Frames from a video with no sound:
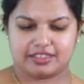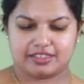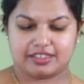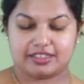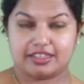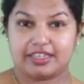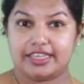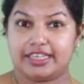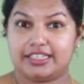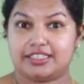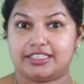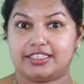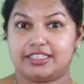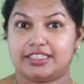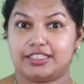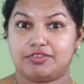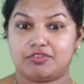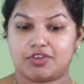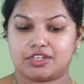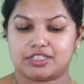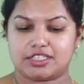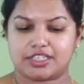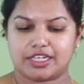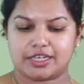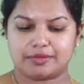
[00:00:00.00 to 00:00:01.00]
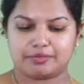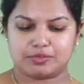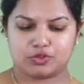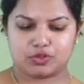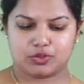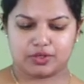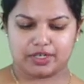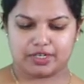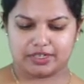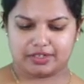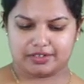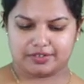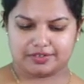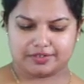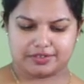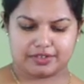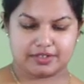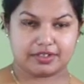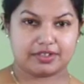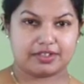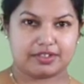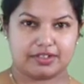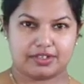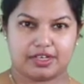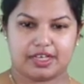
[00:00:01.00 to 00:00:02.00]
Let's see what I'm doing.
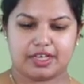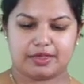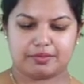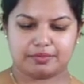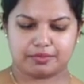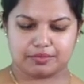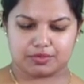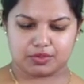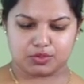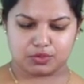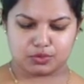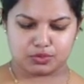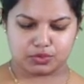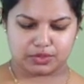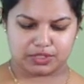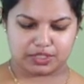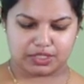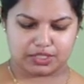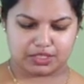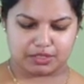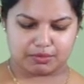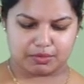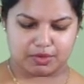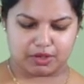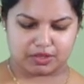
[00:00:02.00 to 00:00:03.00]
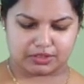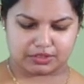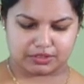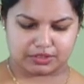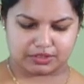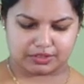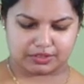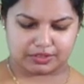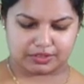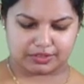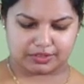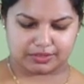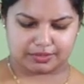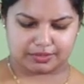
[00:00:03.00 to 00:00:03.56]
I'm closing the box.